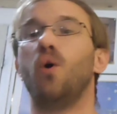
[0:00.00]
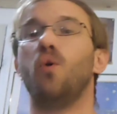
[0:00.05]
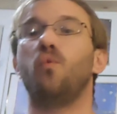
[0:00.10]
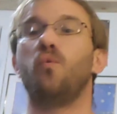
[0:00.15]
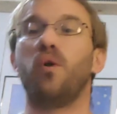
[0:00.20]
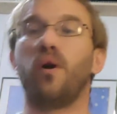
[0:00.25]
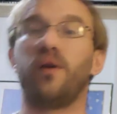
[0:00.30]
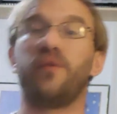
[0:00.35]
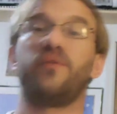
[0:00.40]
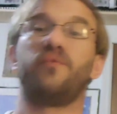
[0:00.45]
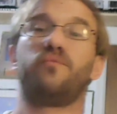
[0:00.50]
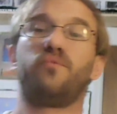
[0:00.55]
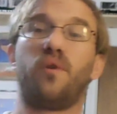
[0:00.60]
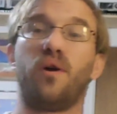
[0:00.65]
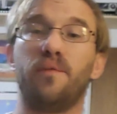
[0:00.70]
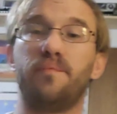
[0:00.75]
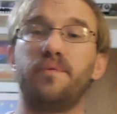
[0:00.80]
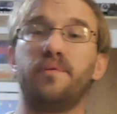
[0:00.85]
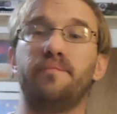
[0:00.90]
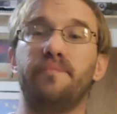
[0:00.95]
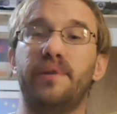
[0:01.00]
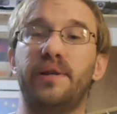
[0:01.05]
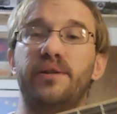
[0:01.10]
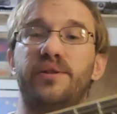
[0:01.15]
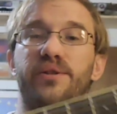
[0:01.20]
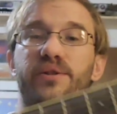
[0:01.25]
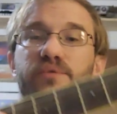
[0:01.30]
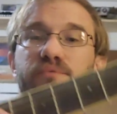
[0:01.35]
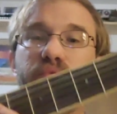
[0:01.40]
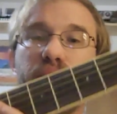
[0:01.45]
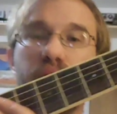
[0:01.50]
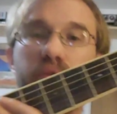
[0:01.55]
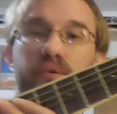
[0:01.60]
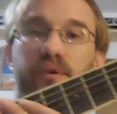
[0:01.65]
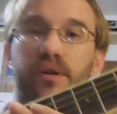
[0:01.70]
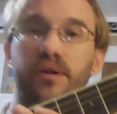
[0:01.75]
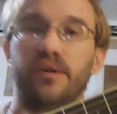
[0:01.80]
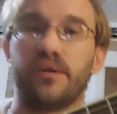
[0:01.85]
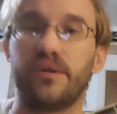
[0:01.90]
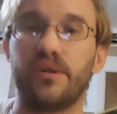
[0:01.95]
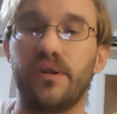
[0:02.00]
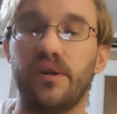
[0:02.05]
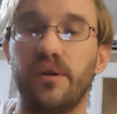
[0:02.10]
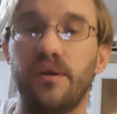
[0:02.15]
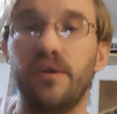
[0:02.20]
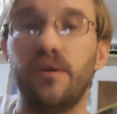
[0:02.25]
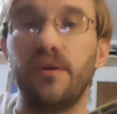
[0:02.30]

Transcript: Where the rubber meets the road is